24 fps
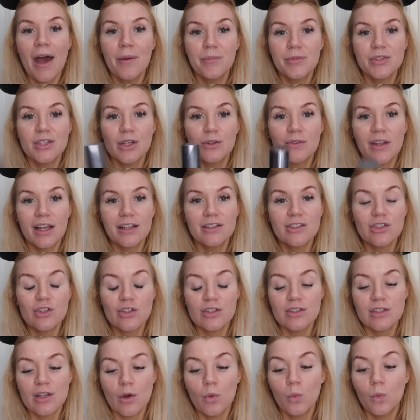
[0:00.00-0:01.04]
So that's
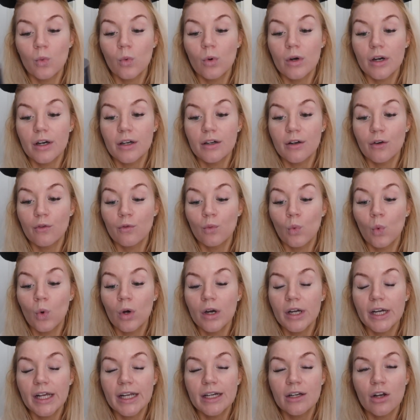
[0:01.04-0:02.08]
just a word of
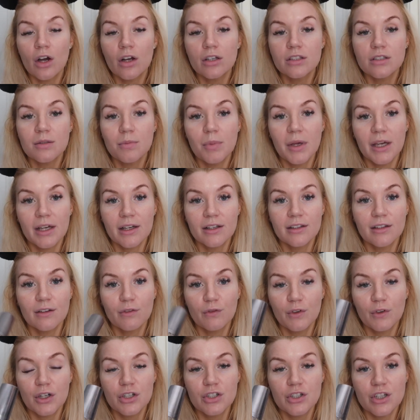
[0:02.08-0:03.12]
warning not to pick the
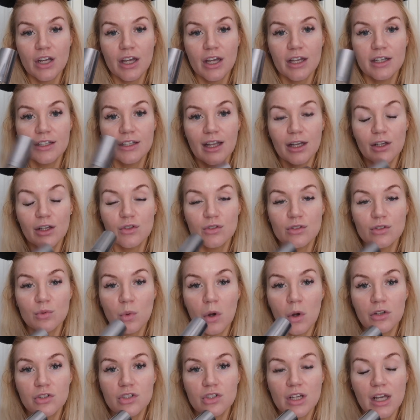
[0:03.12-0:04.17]
first shade that you
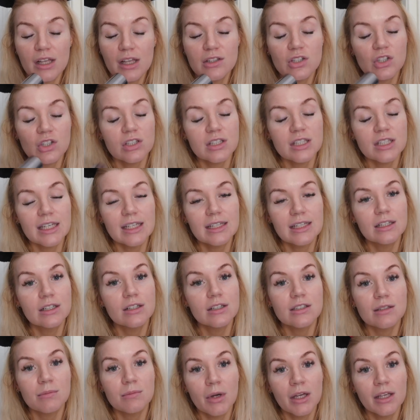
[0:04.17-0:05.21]
swatch against your skin,
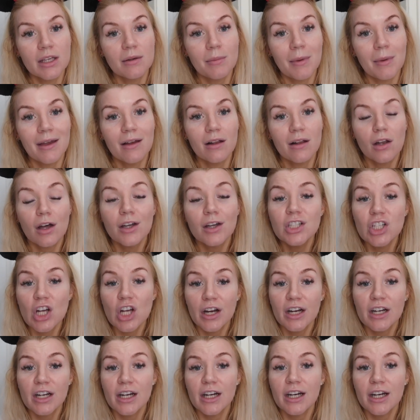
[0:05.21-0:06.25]
because it might come out a lot
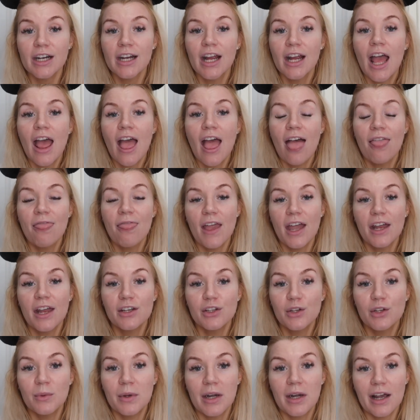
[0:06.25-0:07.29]
darker than
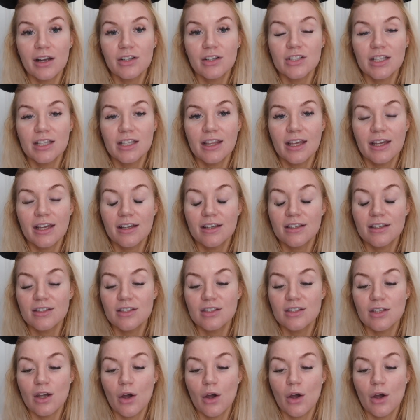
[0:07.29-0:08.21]
you would actually think.